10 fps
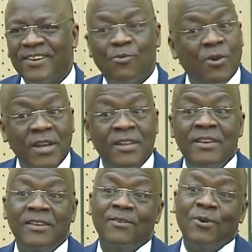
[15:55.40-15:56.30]
Kweli
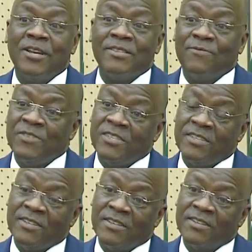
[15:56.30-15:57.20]
wala sifichi,
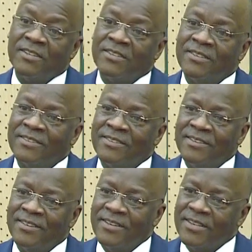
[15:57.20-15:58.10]

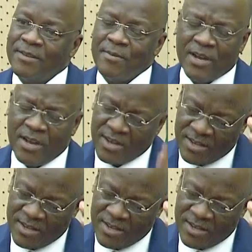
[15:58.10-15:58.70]
nikasema ah,